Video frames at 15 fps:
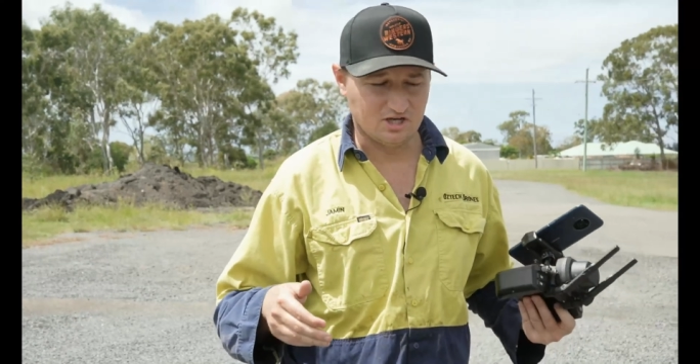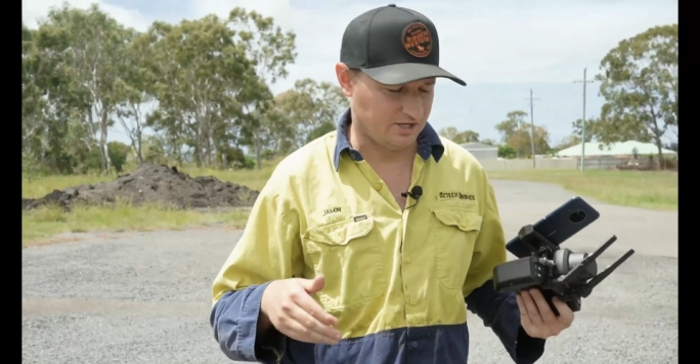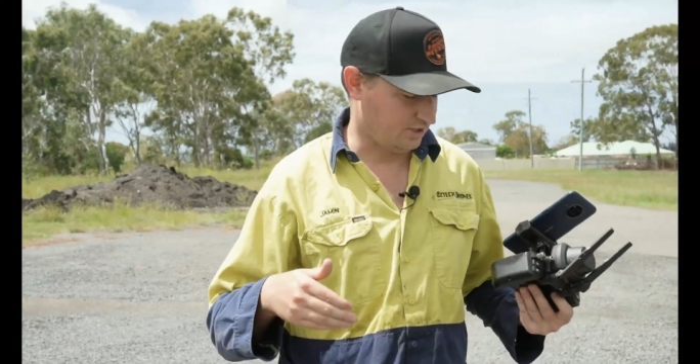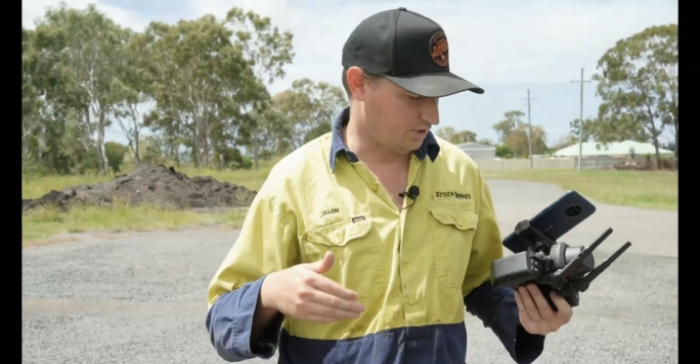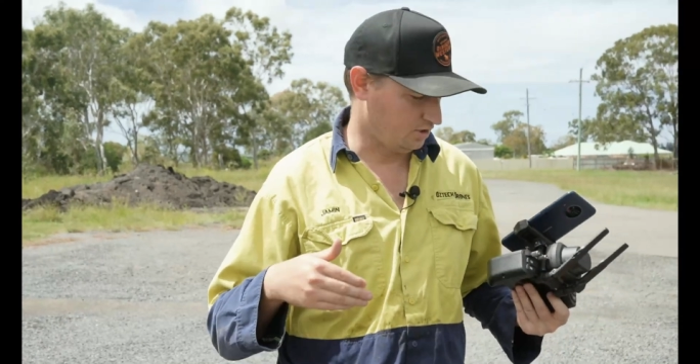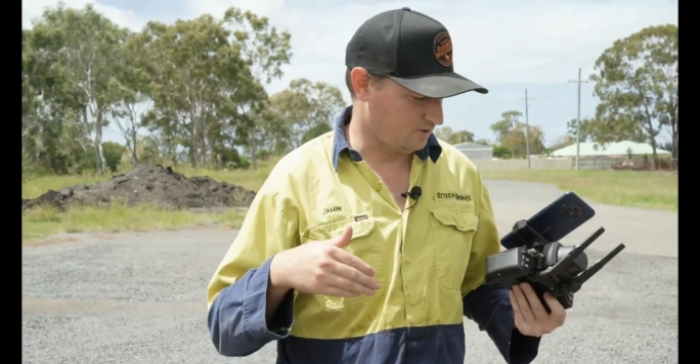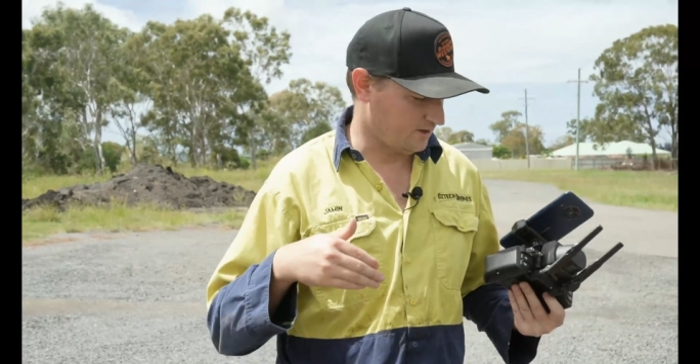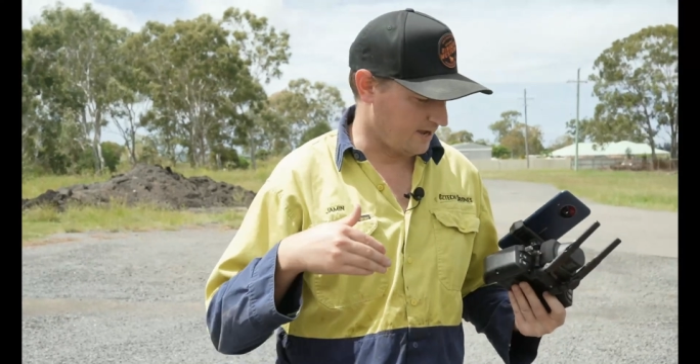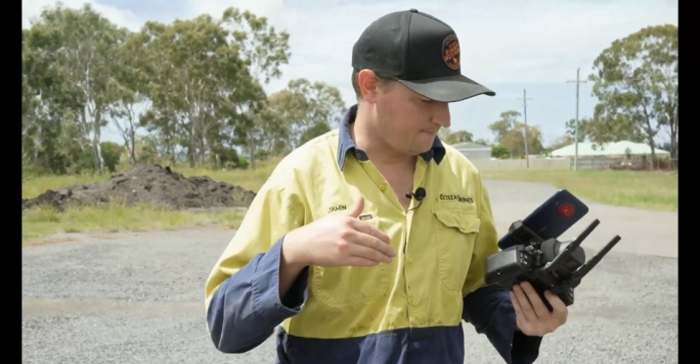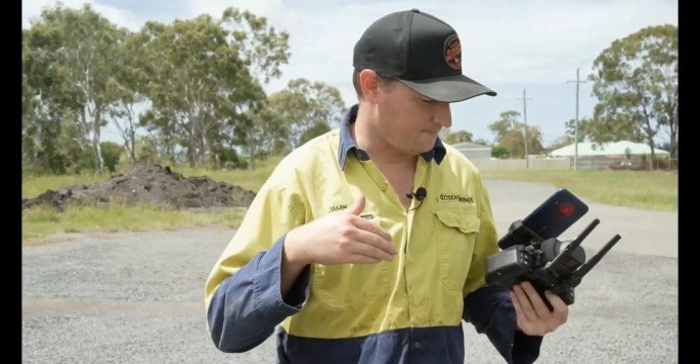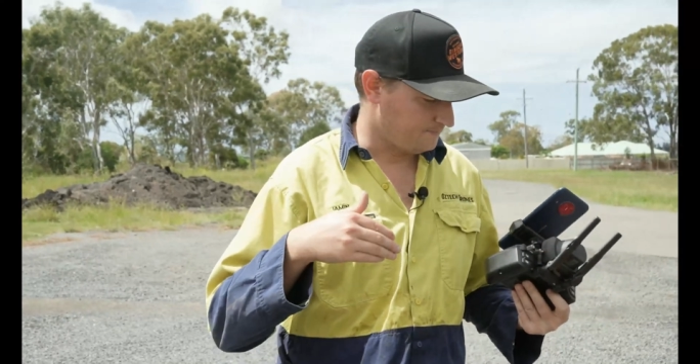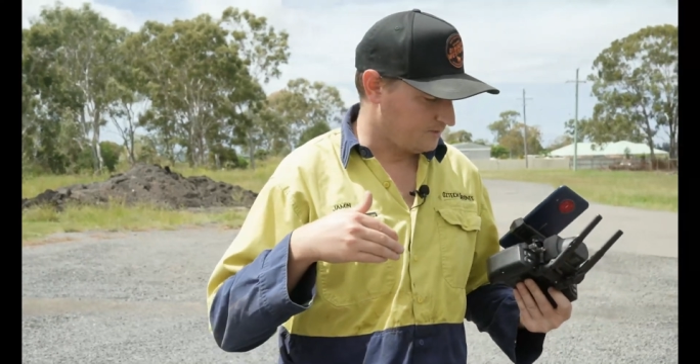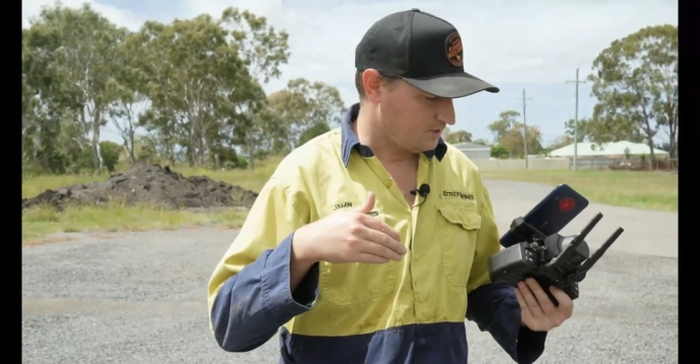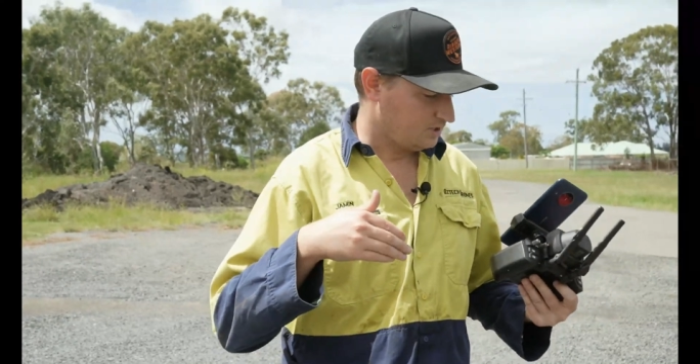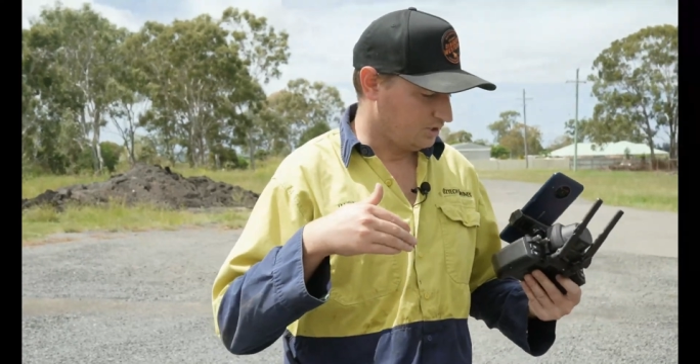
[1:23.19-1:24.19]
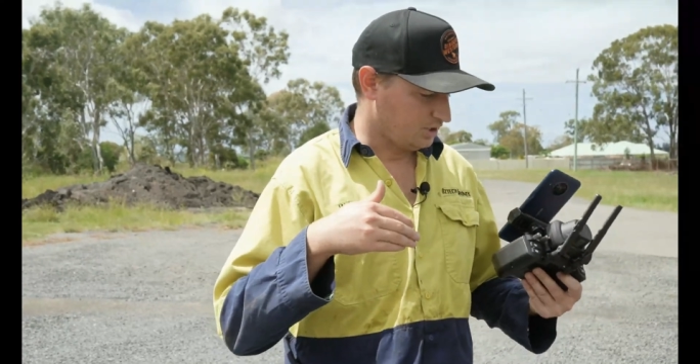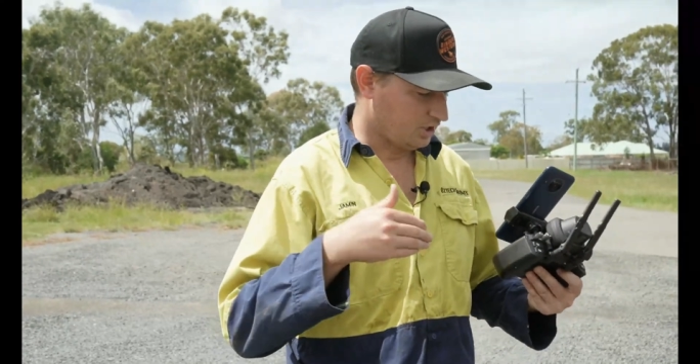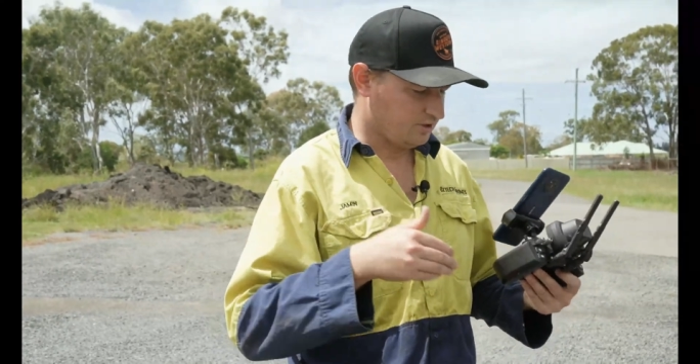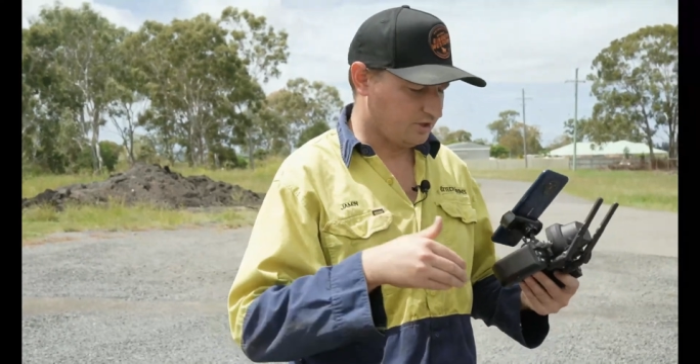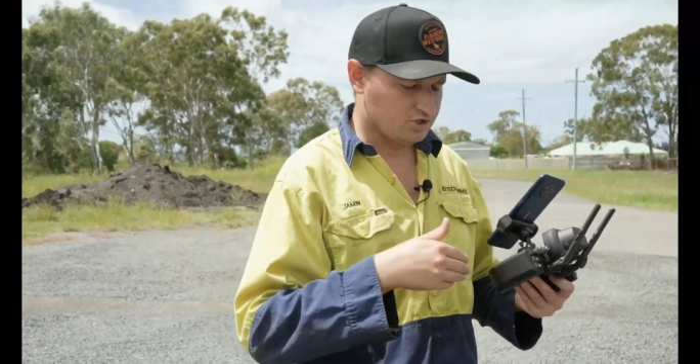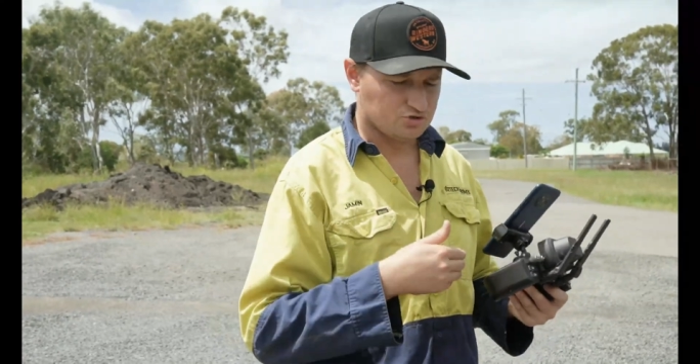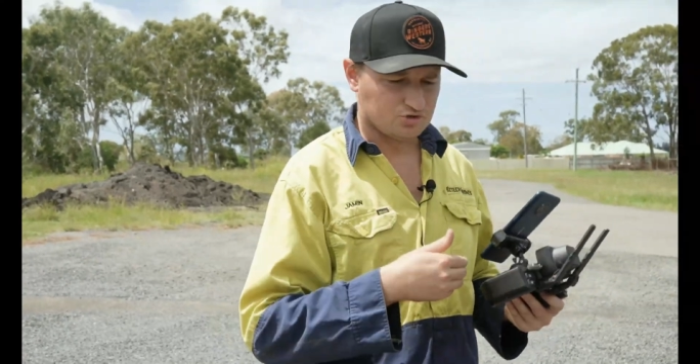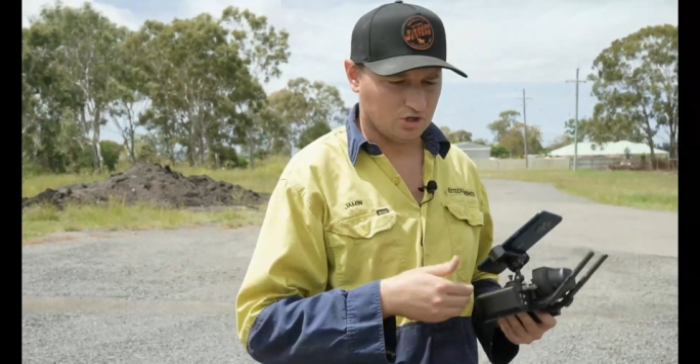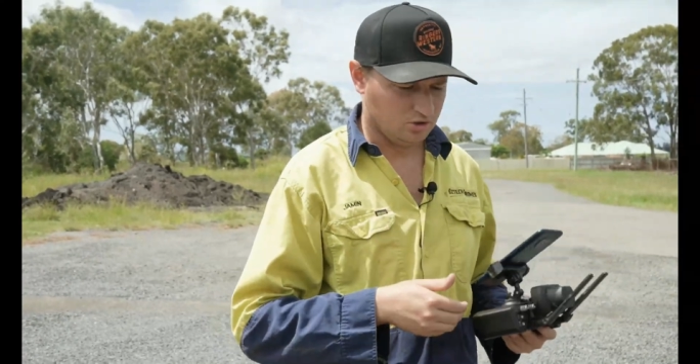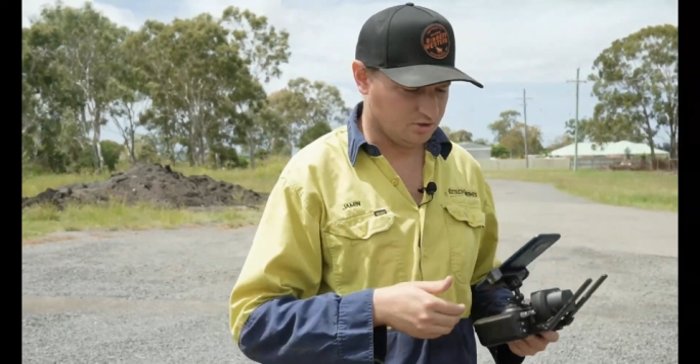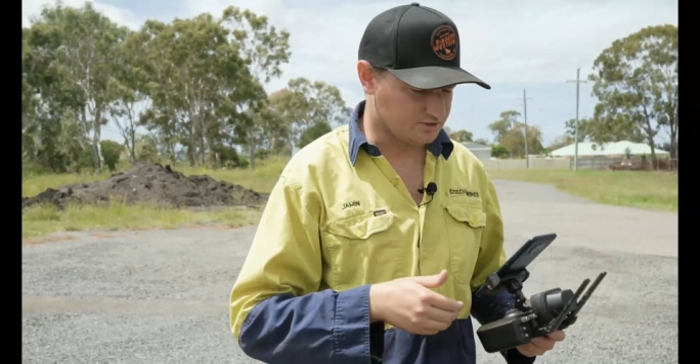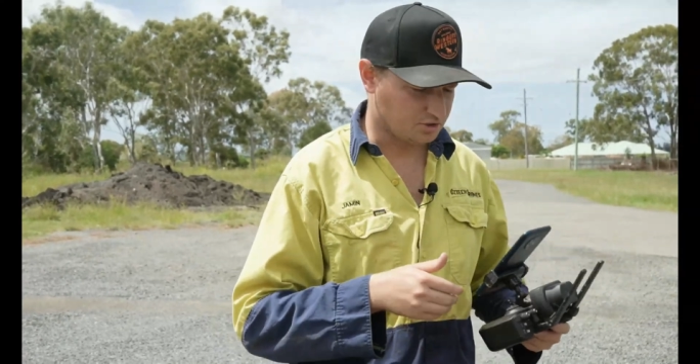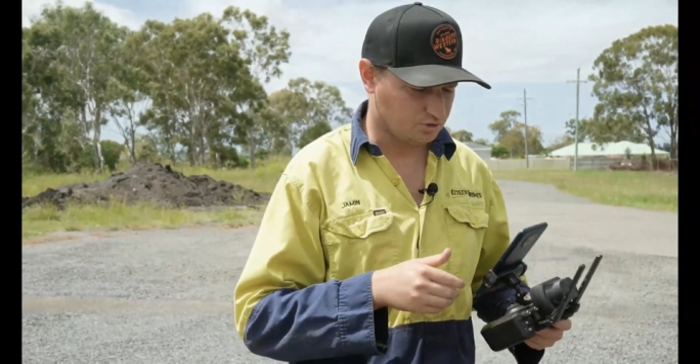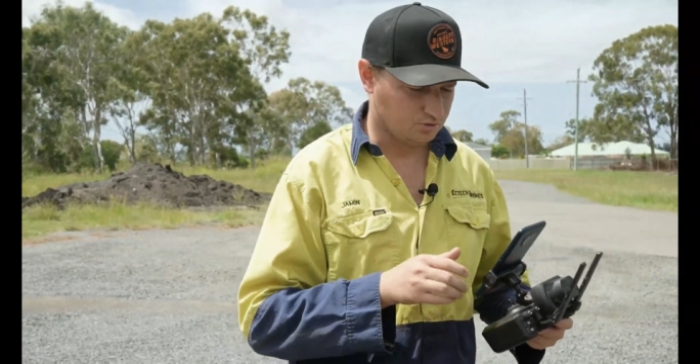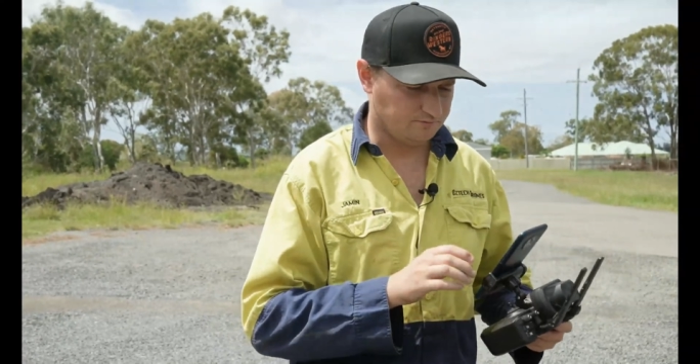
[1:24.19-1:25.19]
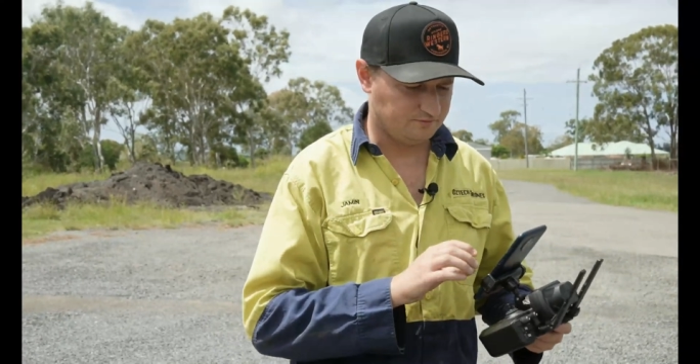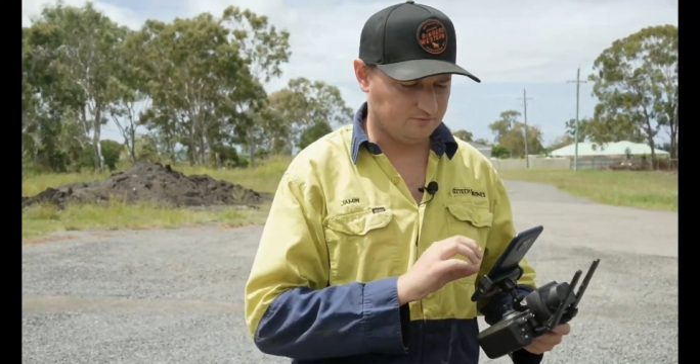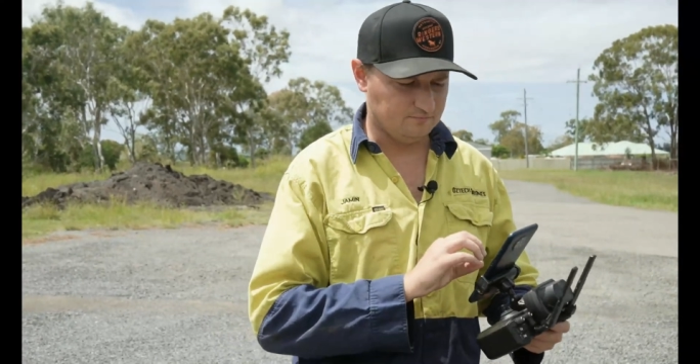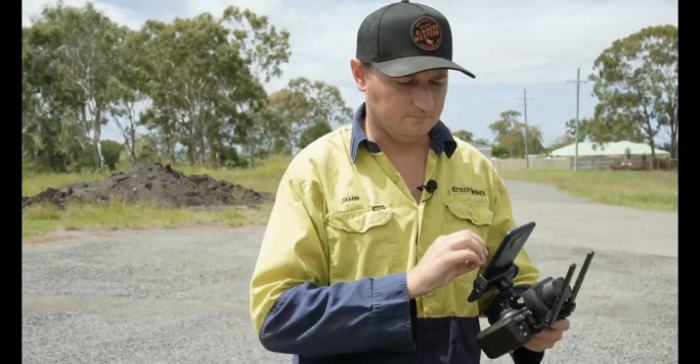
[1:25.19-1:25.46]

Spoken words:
I know, you know, the controllers are good,